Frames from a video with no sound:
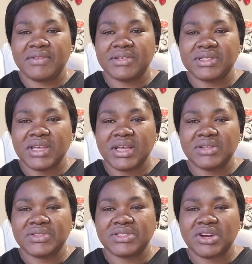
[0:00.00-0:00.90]
the sale
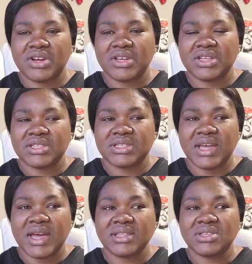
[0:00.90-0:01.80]
started as yet,